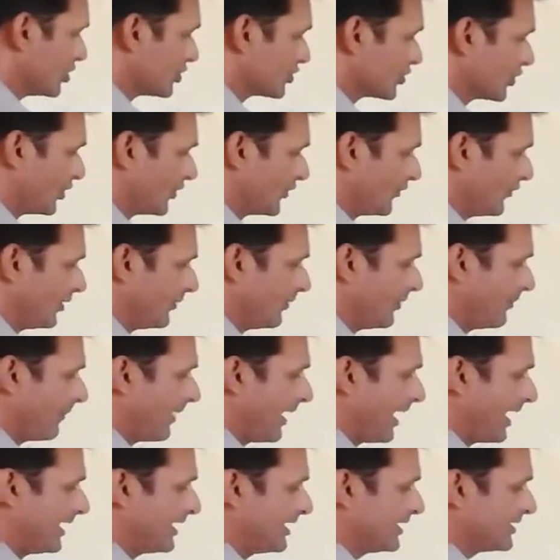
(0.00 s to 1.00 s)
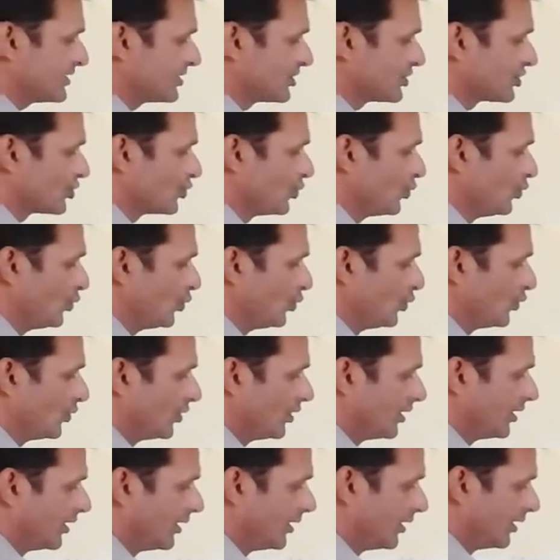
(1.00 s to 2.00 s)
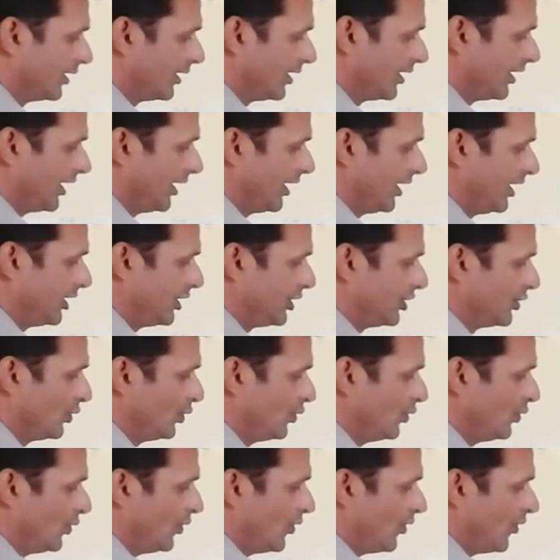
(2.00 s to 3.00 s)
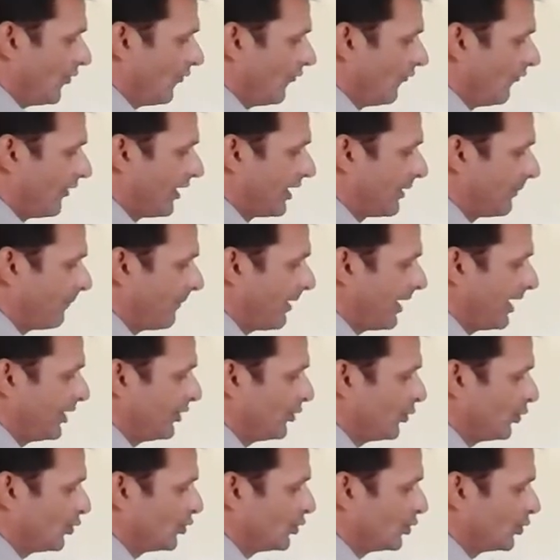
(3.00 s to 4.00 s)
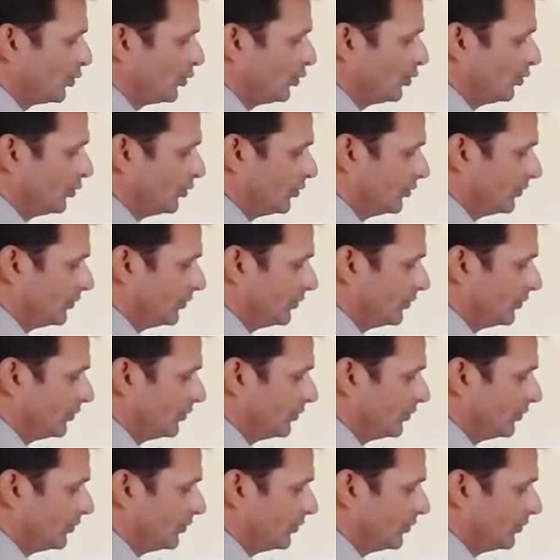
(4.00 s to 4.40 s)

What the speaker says: it will be minus 2 into 1 by root 2